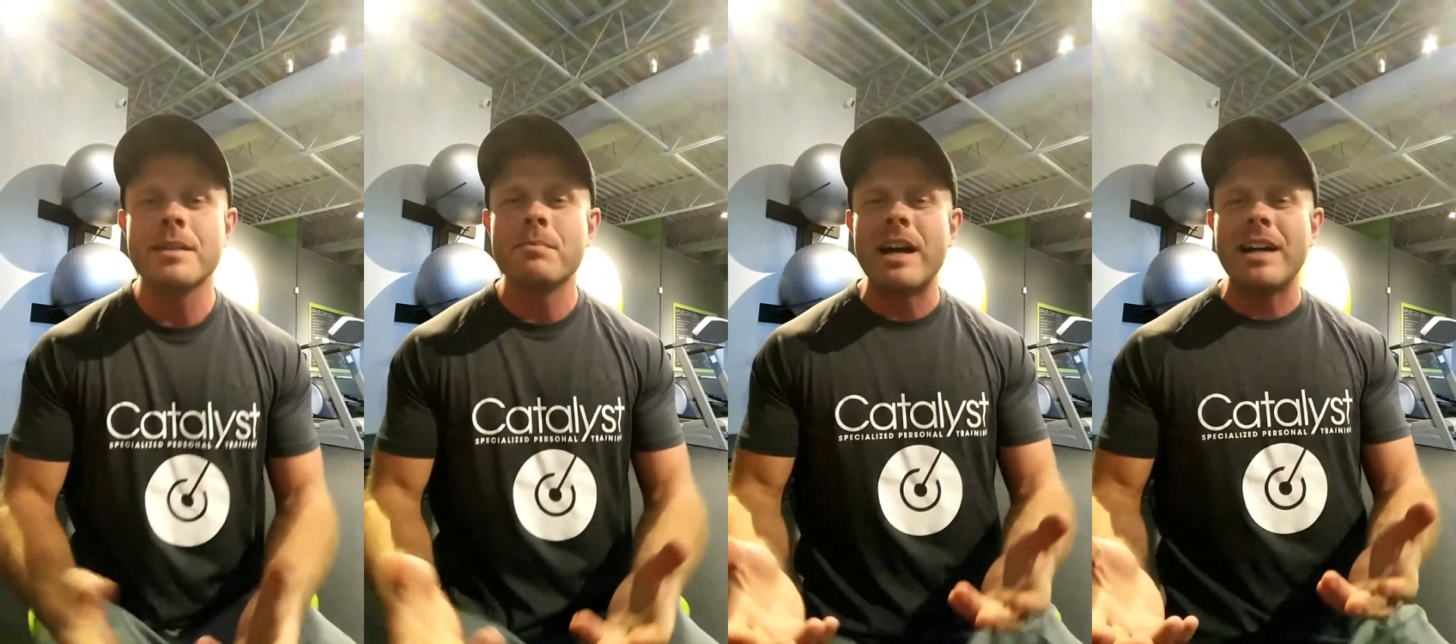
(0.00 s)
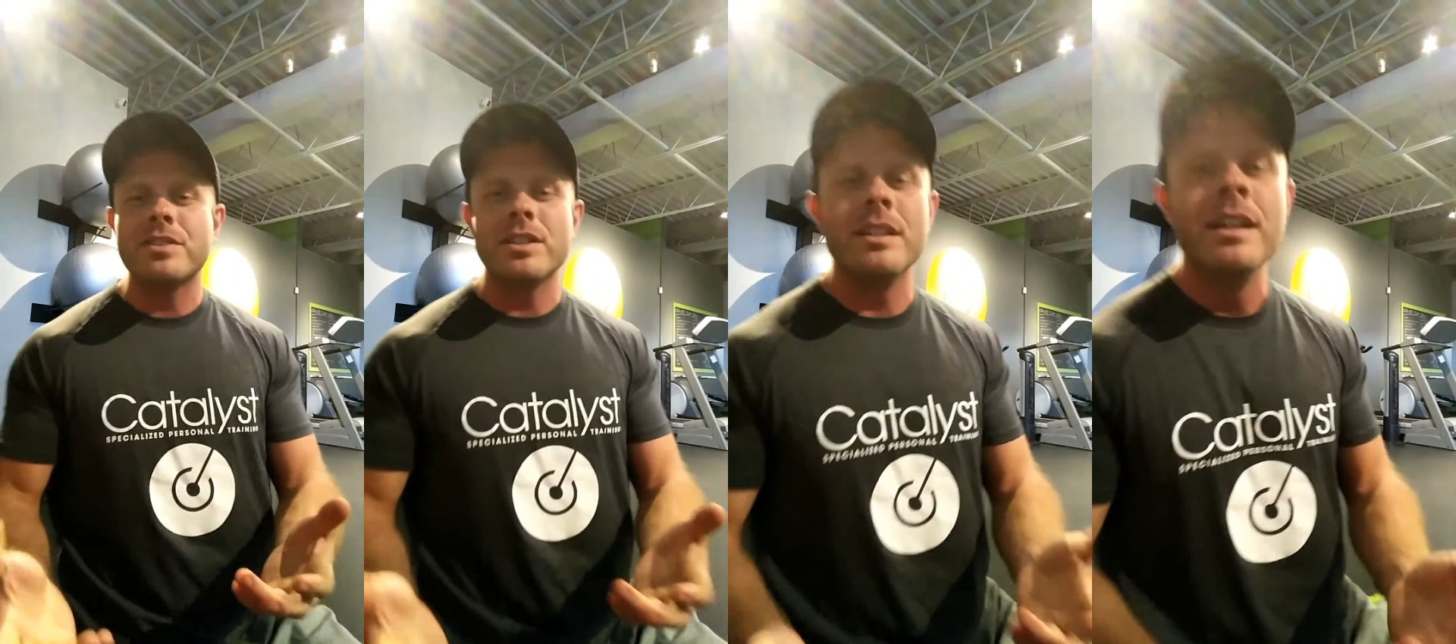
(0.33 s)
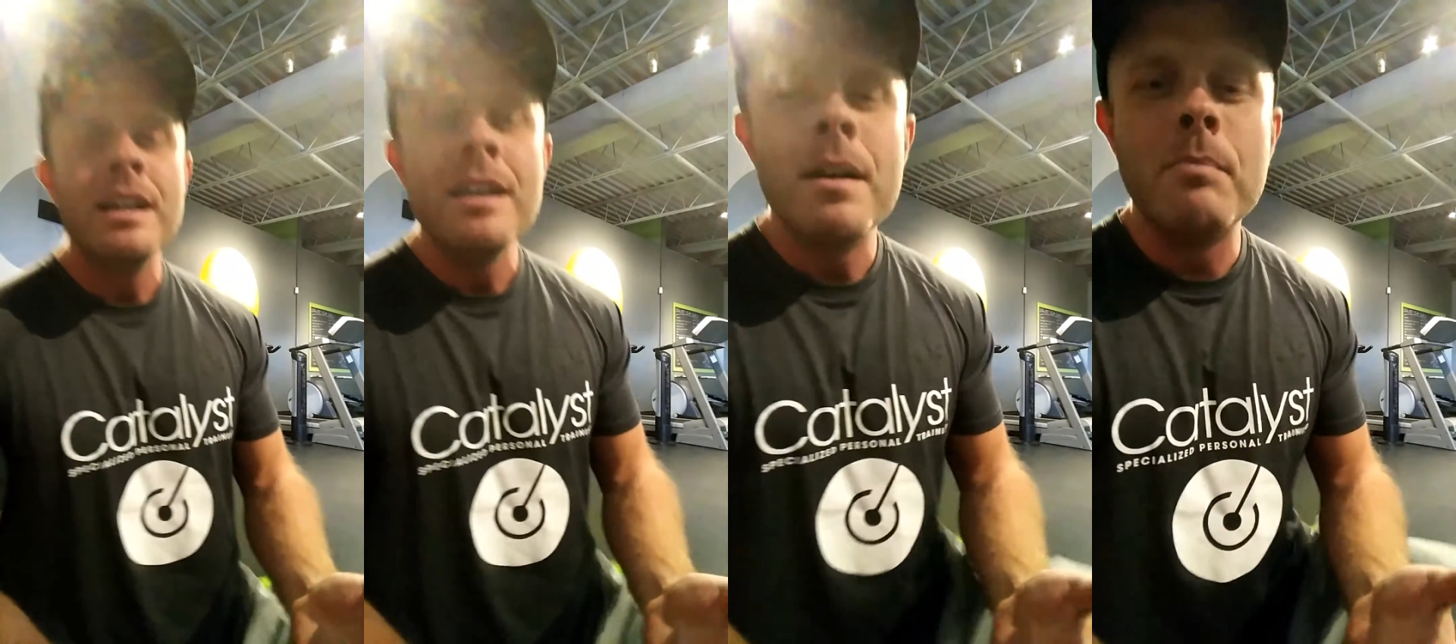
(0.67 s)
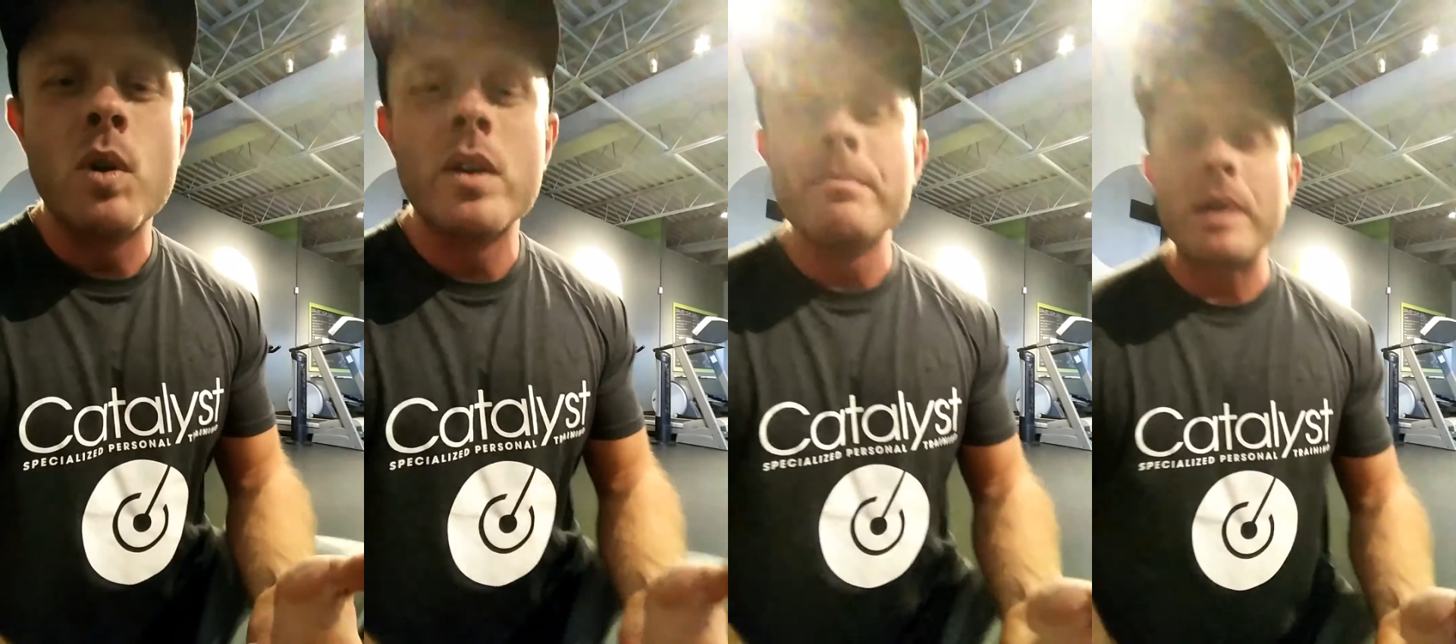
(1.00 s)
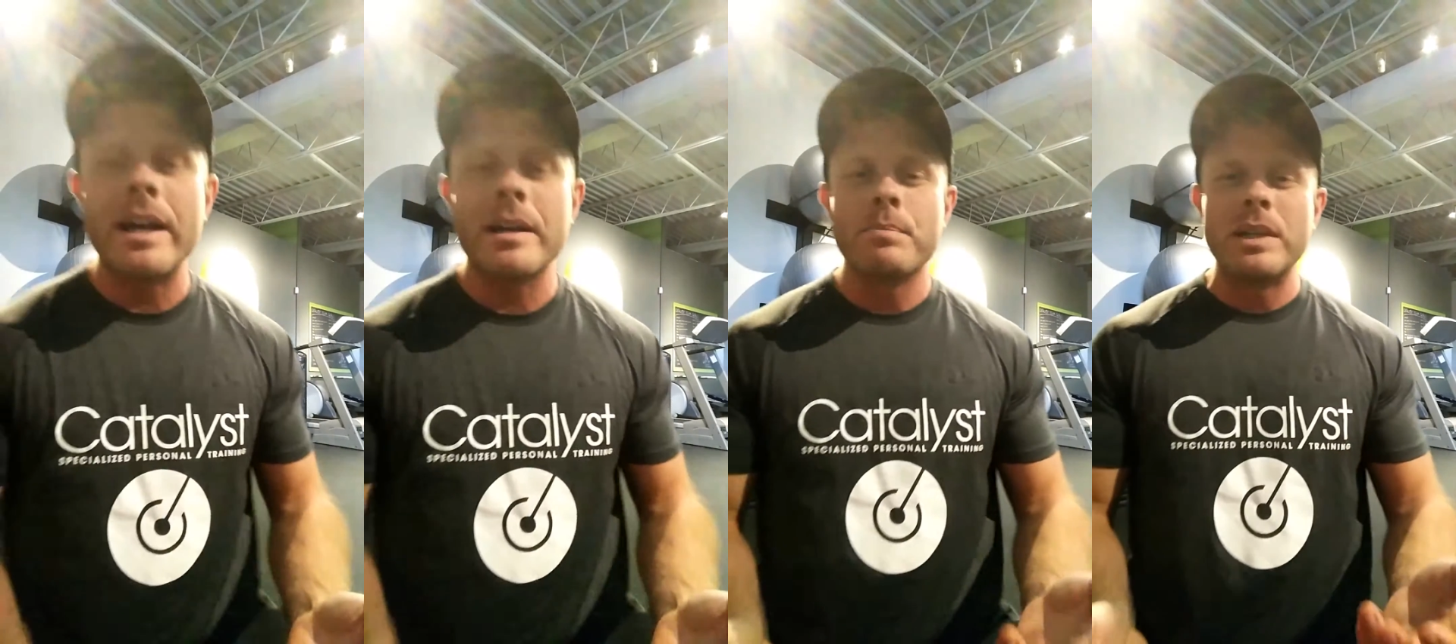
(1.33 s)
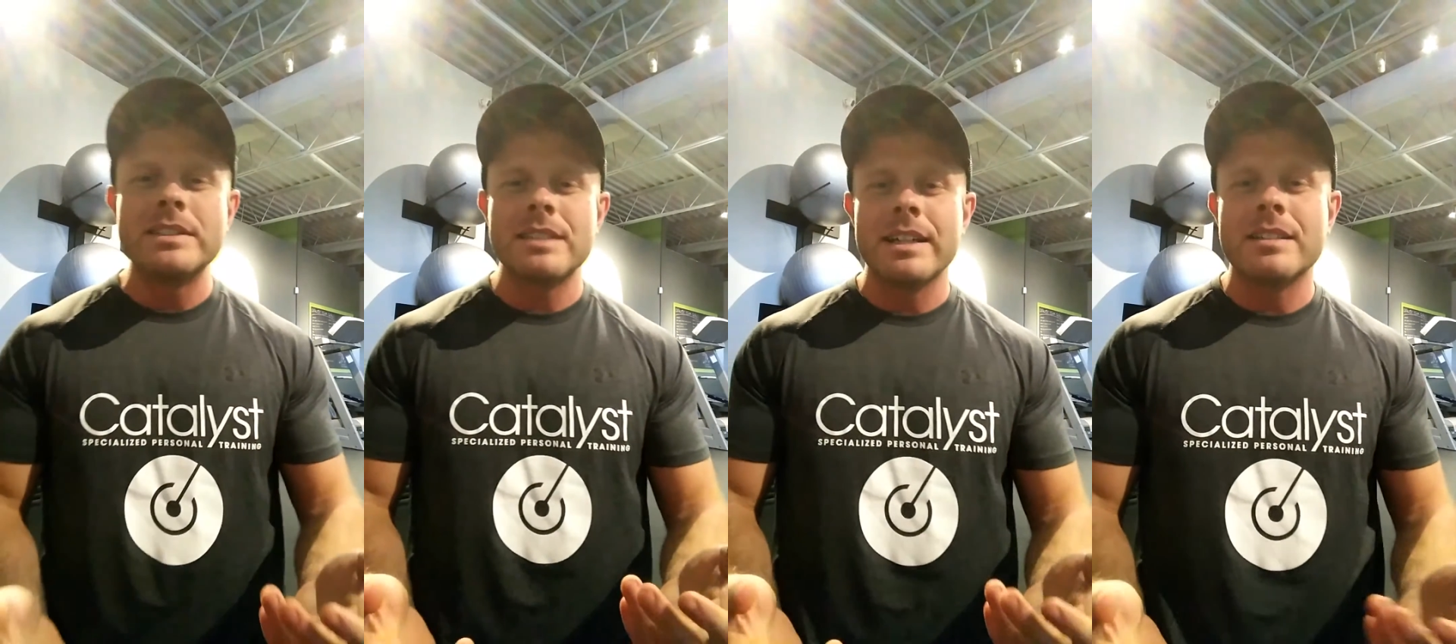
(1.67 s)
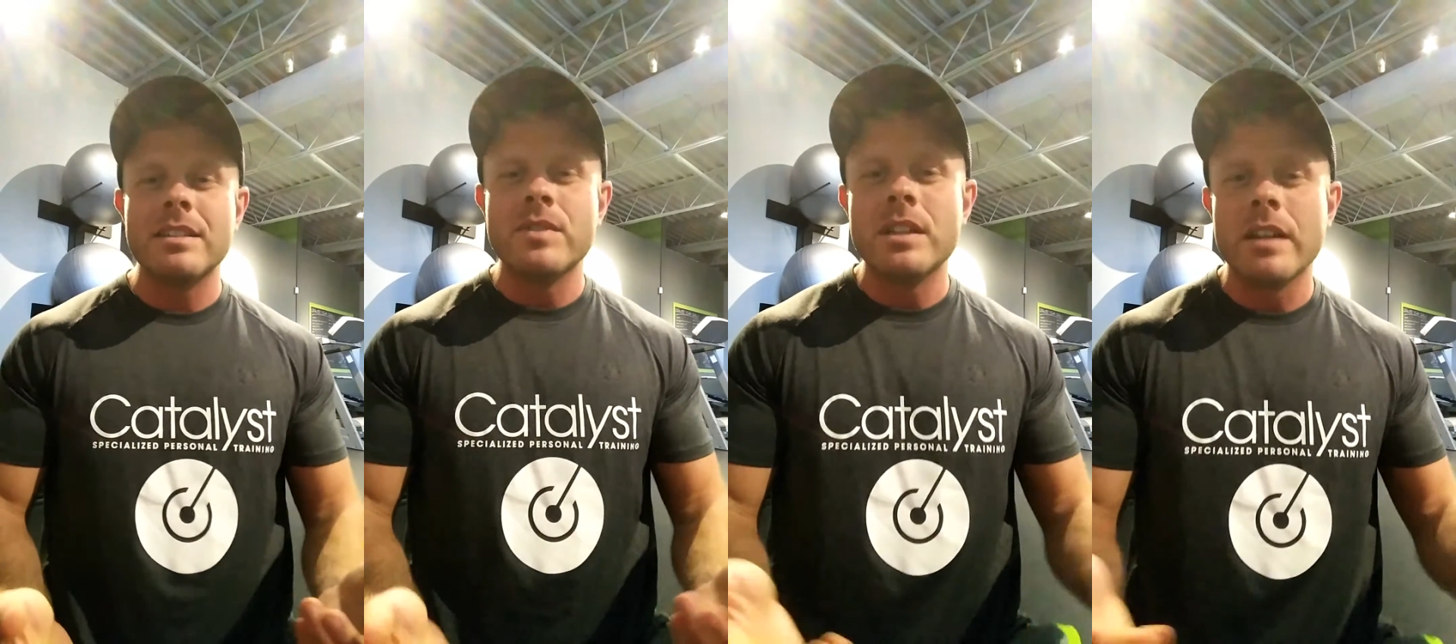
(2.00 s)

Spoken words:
imagine a more impact-based activity